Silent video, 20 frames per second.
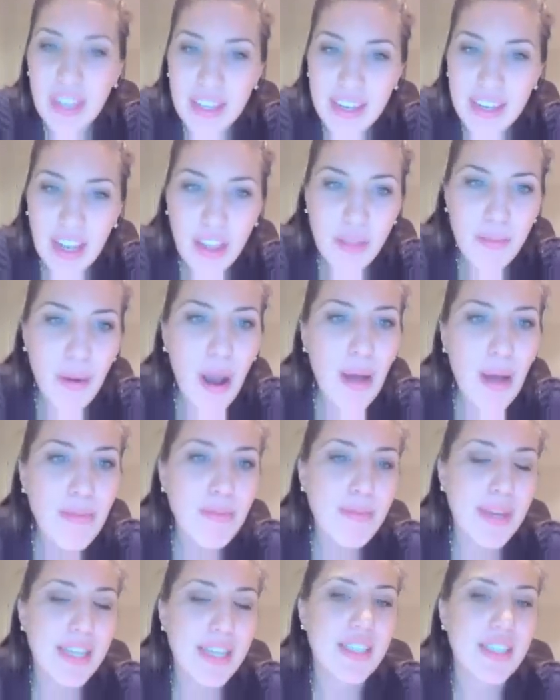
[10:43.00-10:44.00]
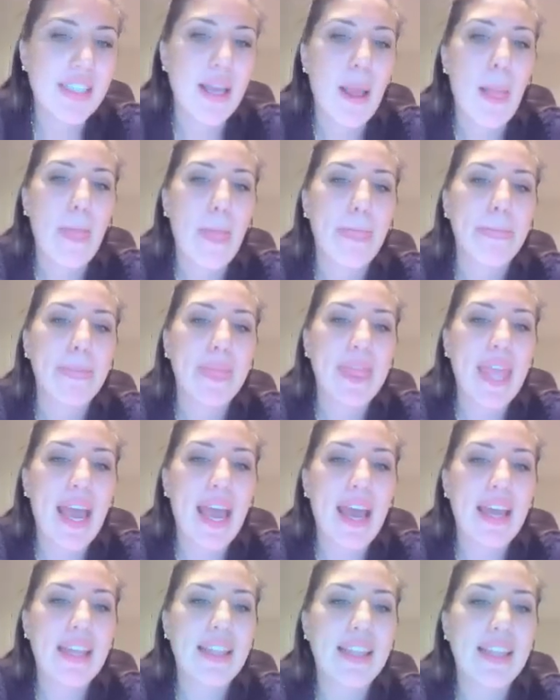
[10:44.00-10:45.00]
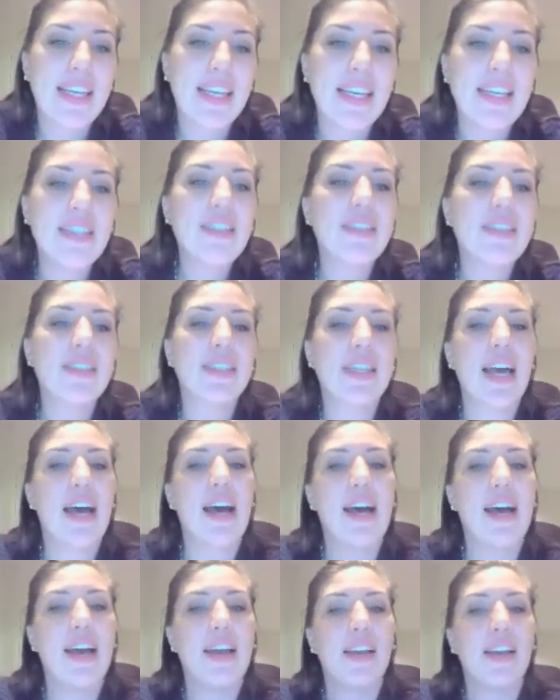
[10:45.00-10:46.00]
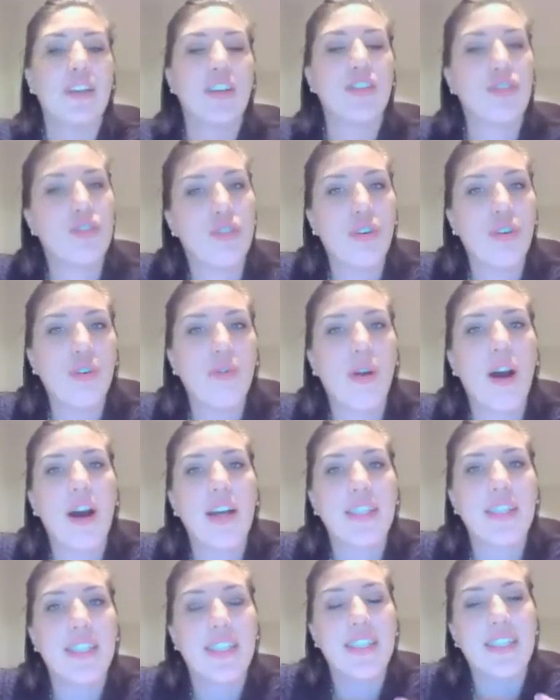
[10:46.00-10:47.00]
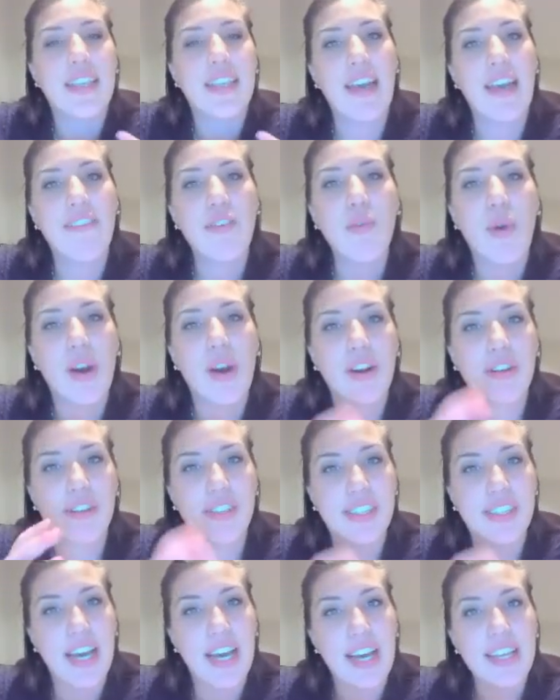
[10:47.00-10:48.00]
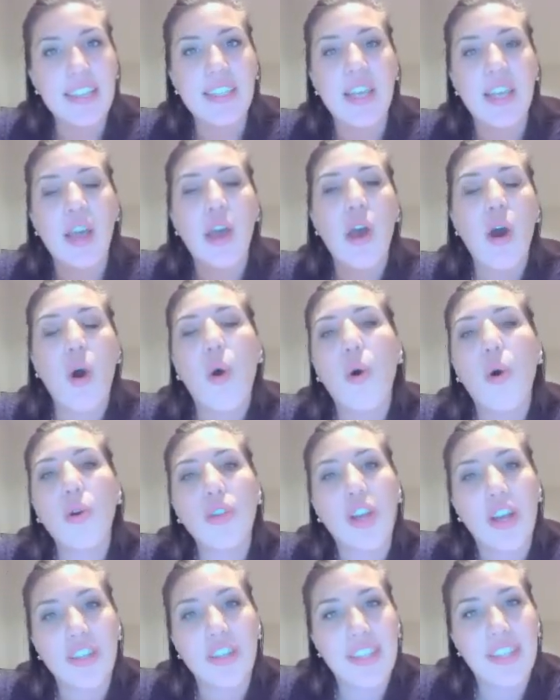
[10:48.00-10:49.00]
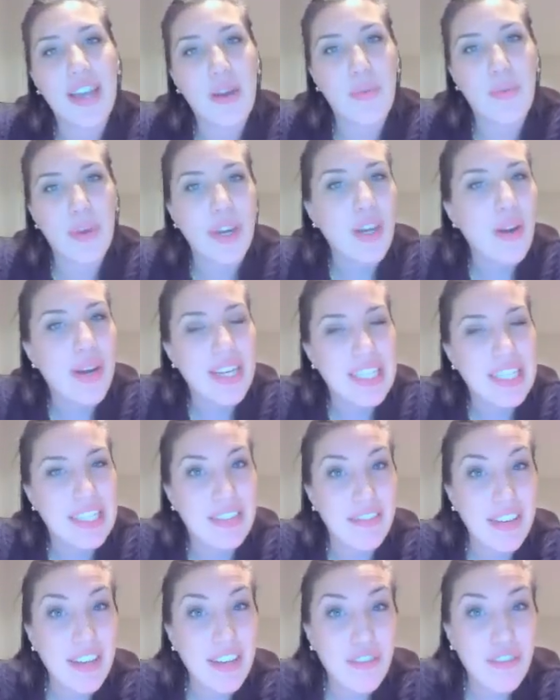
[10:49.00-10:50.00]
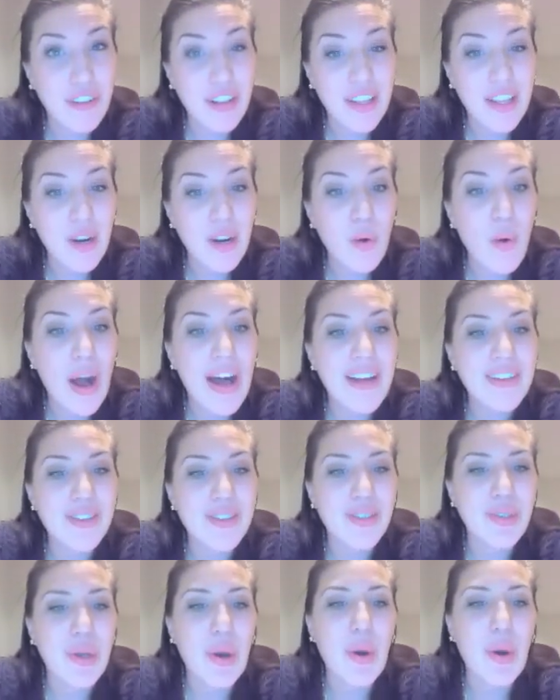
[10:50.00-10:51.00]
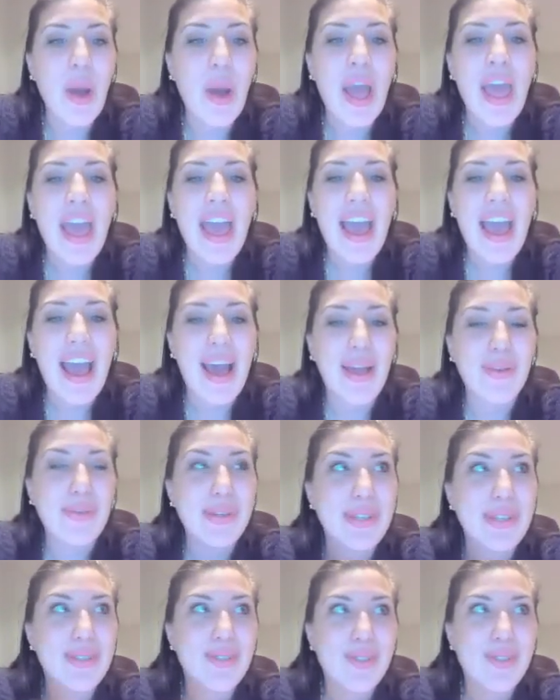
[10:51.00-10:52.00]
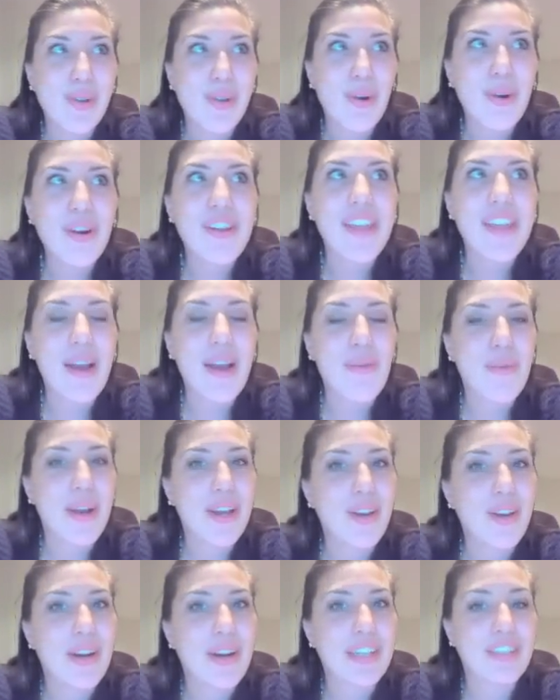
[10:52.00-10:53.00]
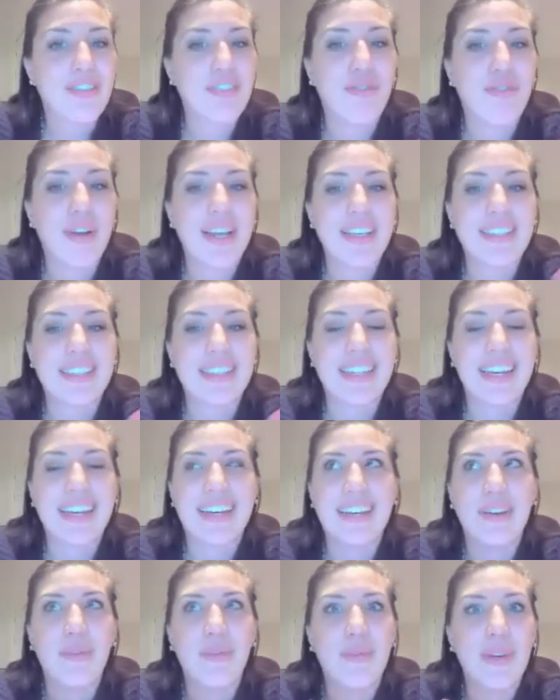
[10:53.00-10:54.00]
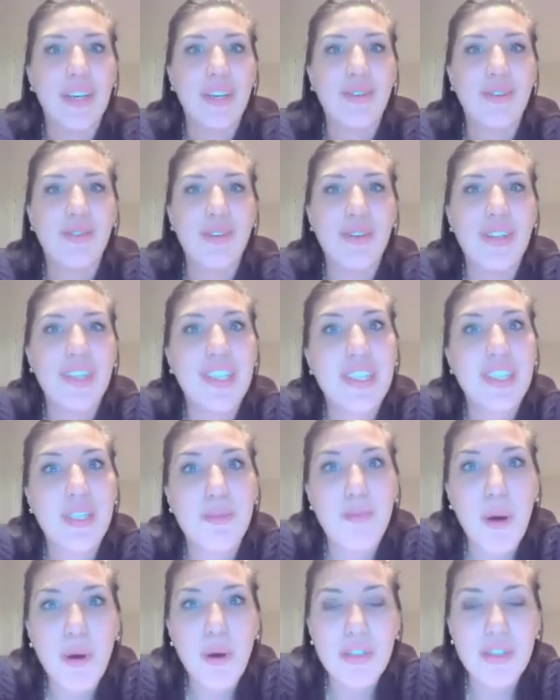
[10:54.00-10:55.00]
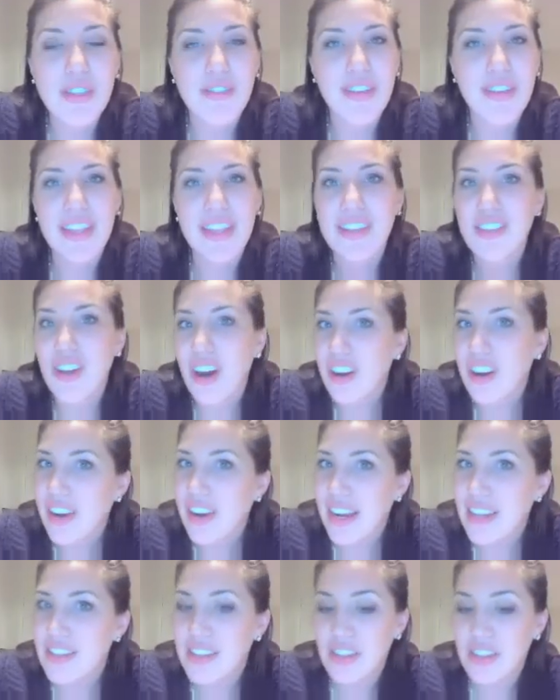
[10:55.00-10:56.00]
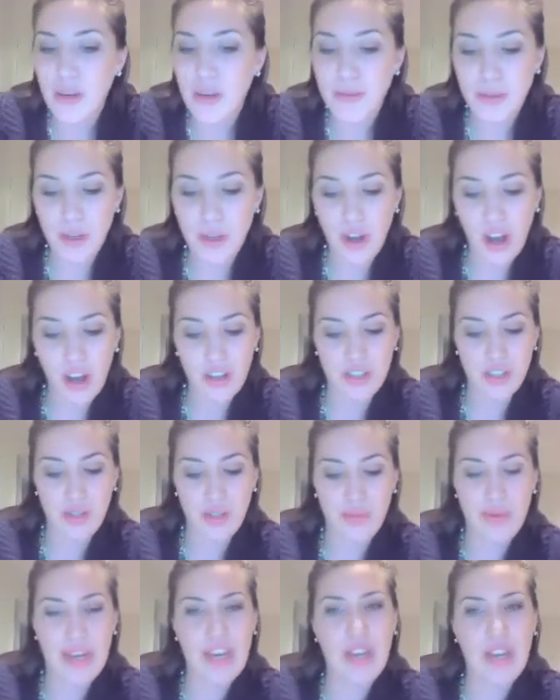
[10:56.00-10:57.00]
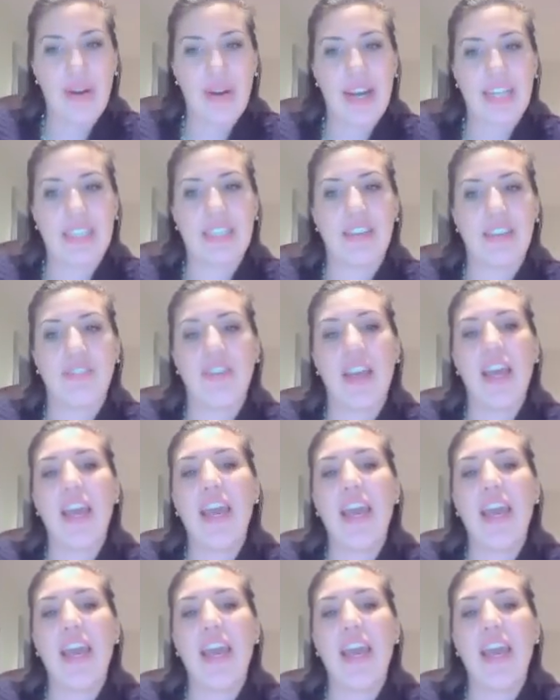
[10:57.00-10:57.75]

Now, the problem is that these control rods and this heavy water does hold on to that radioactivity for a little while. So how do we store that radioactive waste? What do you do to dispose of it? The daughter isotopes are also radioactive.